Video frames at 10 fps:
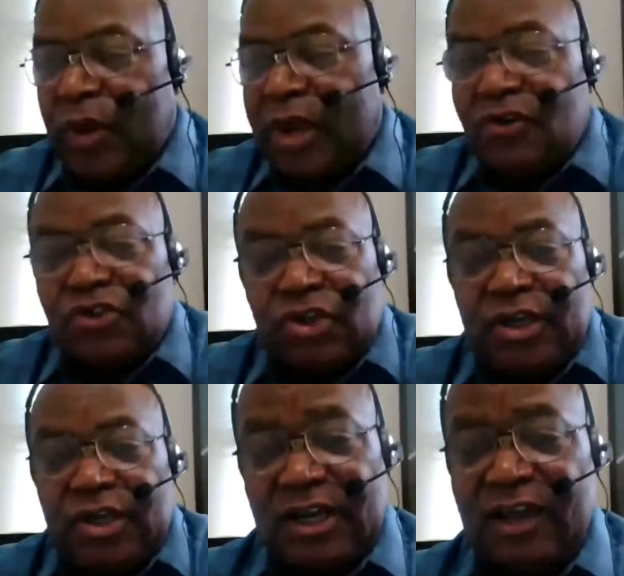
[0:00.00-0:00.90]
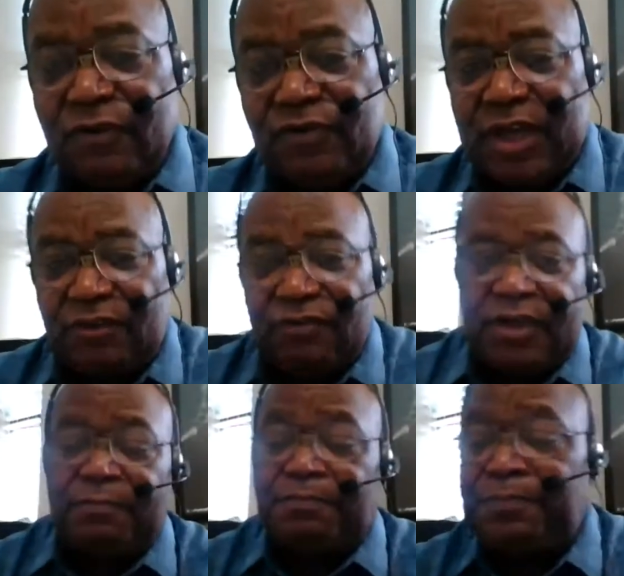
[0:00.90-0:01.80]
We are studying the life of
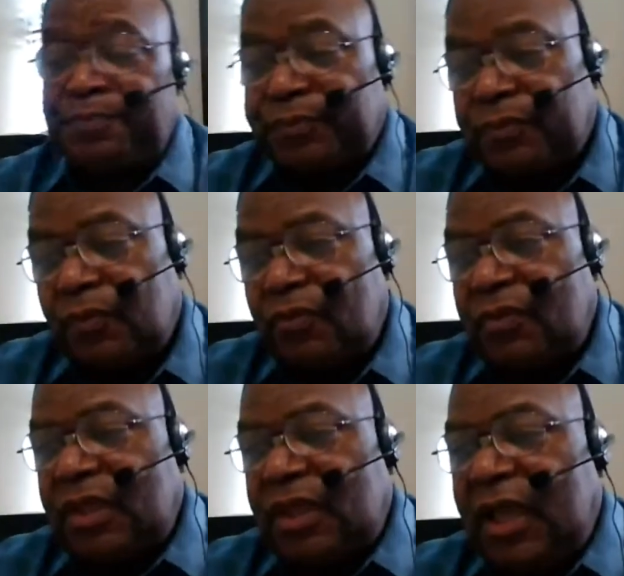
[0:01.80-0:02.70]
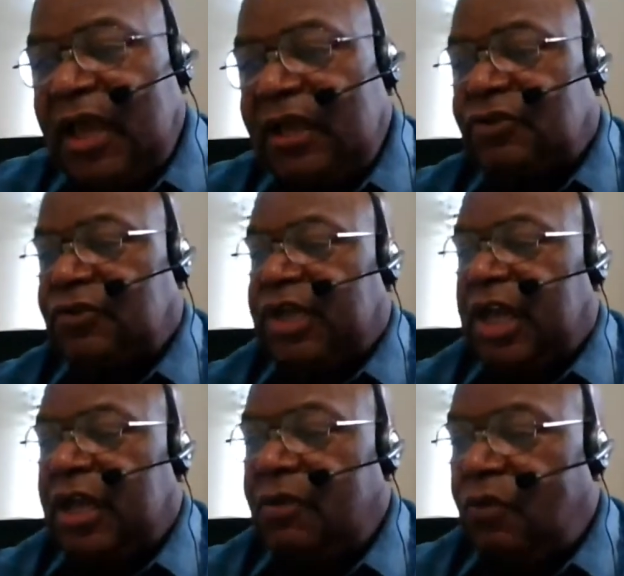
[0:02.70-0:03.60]
David, and
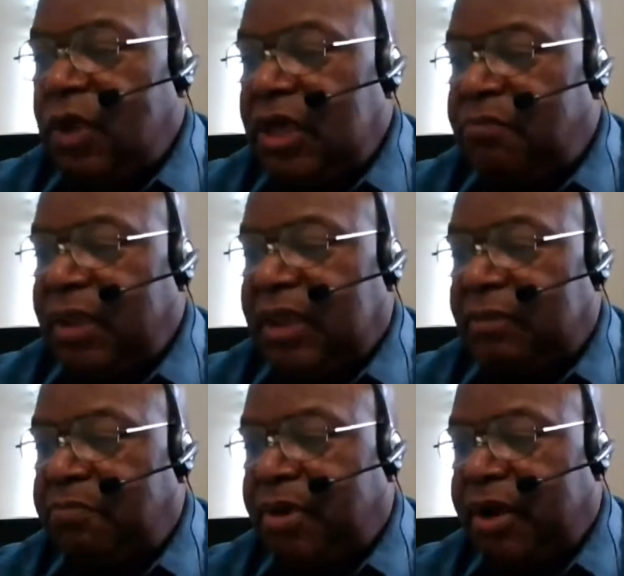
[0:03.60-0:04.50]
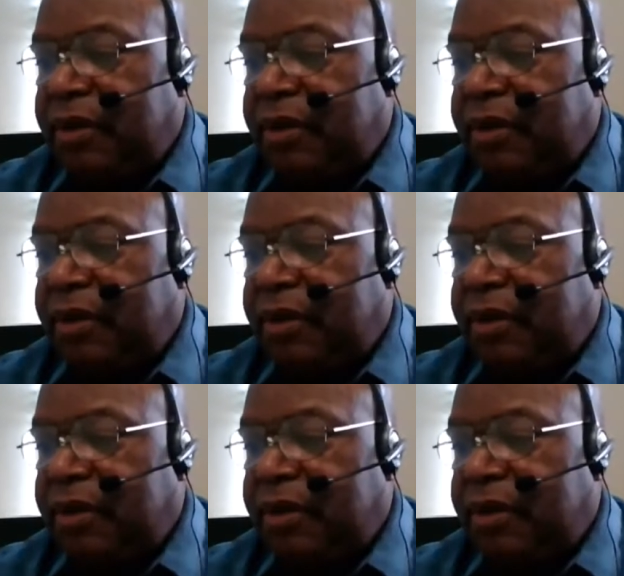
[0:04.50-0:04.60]
today we begin